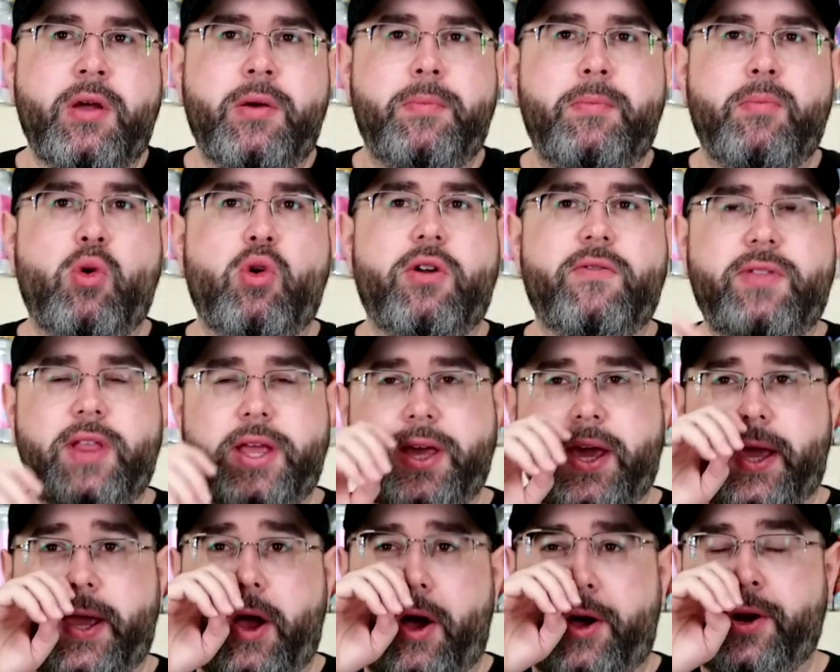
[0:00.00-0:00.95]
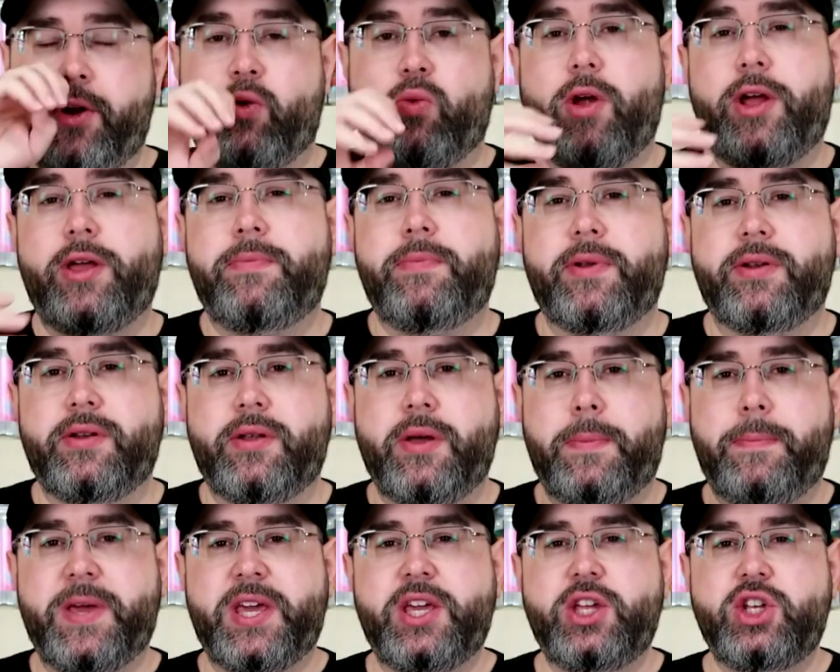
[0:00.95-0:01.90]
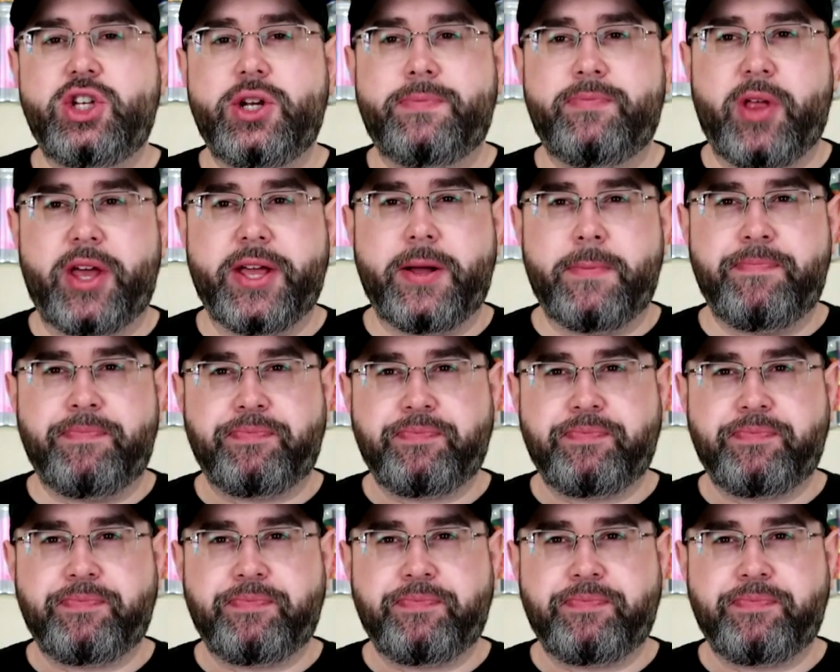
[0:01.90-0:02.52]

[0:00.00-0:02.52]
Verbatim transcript: More of like a underripened peach, like